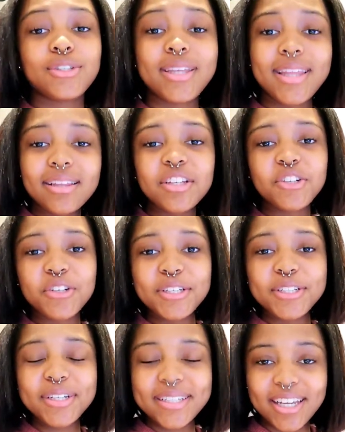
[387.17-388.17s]
So that
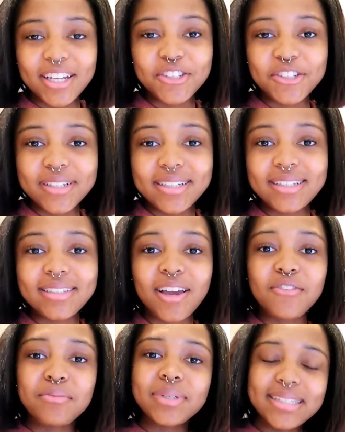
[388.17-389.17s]
literally took centuries.
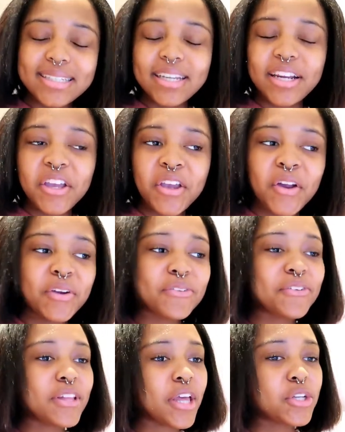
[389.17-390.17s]
I've been sitting here
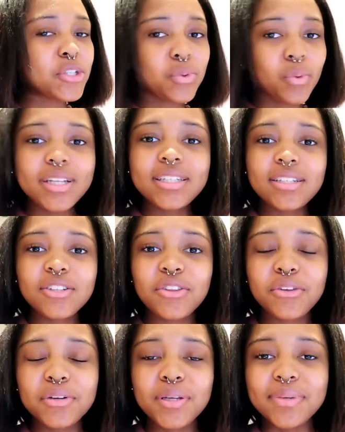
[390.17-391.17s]
for like 20 to
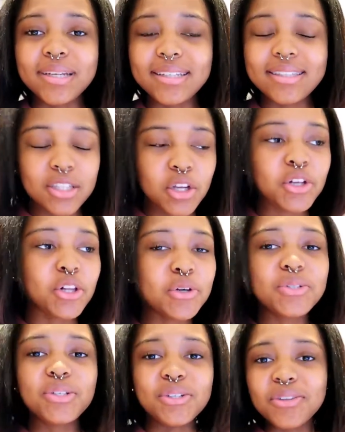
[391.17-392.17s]
30 minutes,
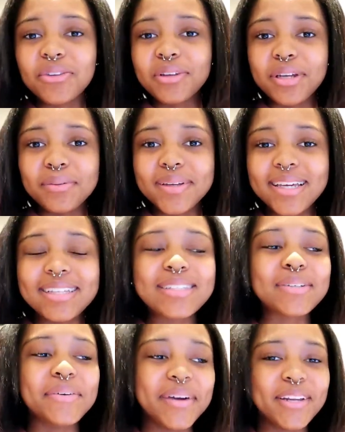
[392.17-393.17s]
closer to 30
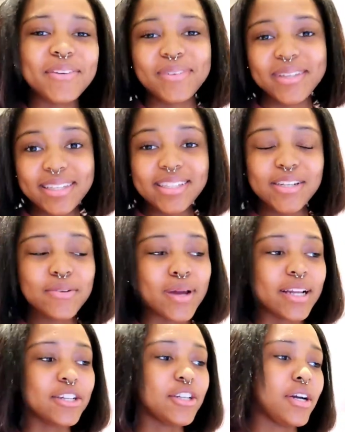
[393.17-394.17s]
minutes, waiting for this to
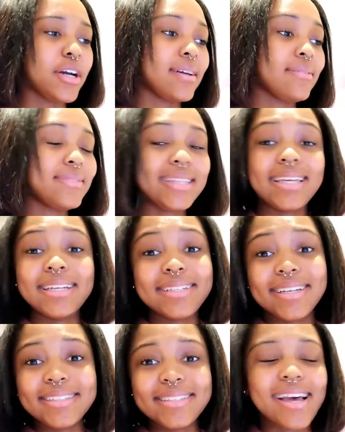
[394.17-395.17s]
render. It
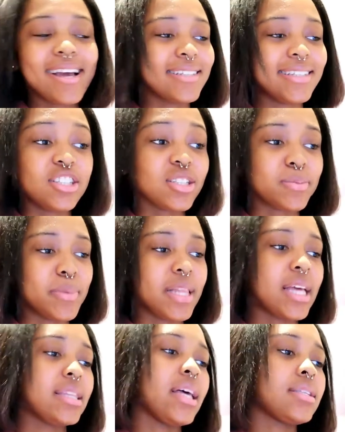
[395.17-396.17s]
does that. It just be
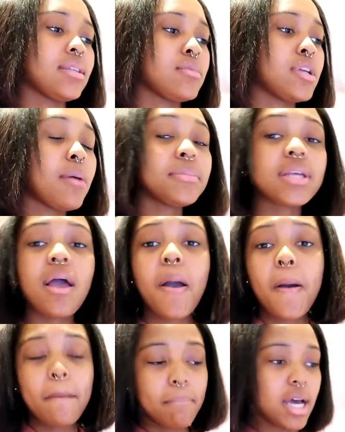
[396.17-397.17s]
like that sometimes.
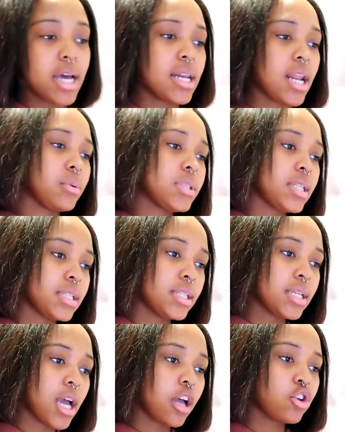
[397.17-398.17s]
But now it's
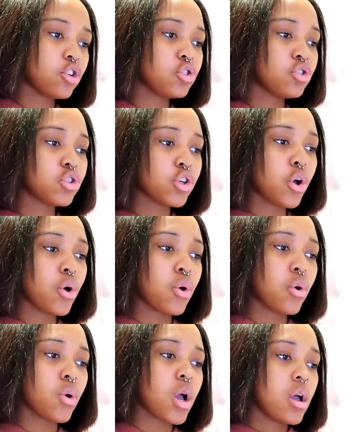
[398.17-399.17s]
done.
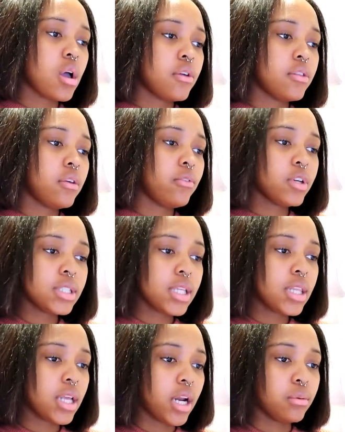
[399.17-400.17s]
So the first
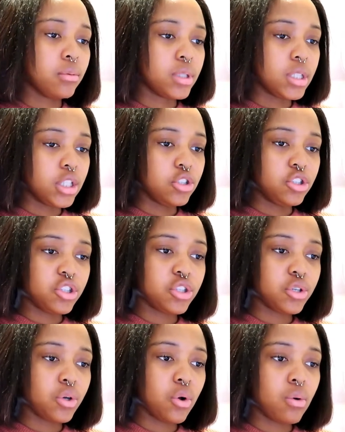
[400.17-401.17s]
thing that I really
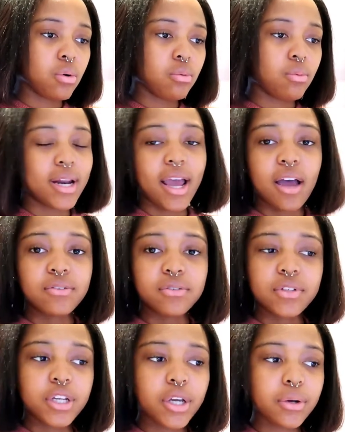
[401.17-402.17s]
do when I have a
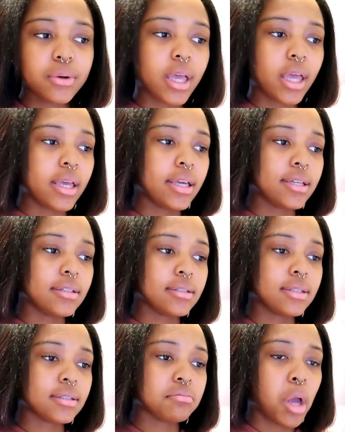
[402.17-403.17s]
video
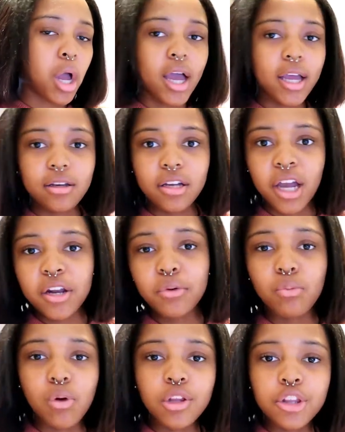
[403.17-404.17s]
is I kind
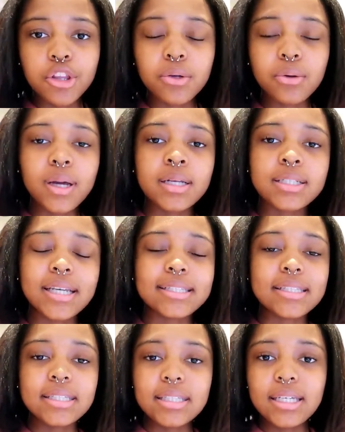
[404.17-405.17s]
of run through it
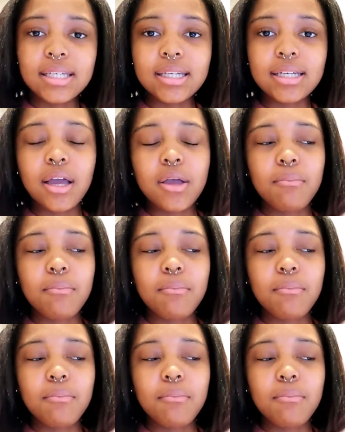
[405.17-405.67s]
and see